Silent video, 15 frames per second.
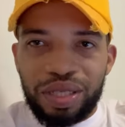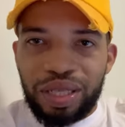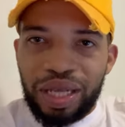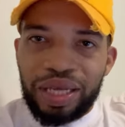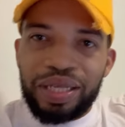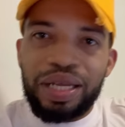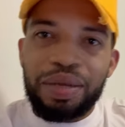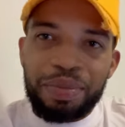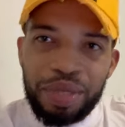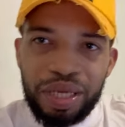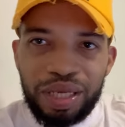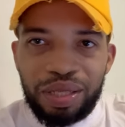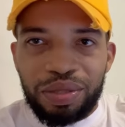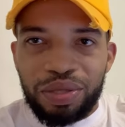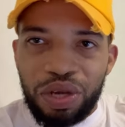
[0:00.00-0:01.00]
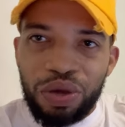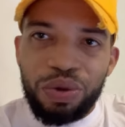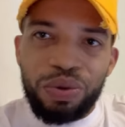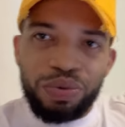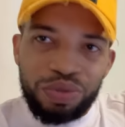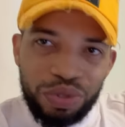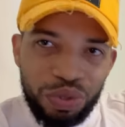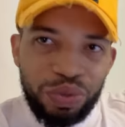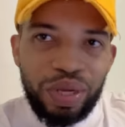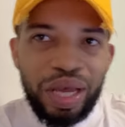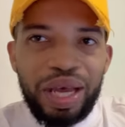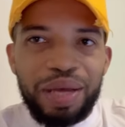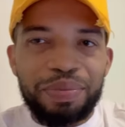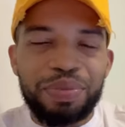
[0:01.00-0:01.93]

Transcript: Like, nah, man, go do that.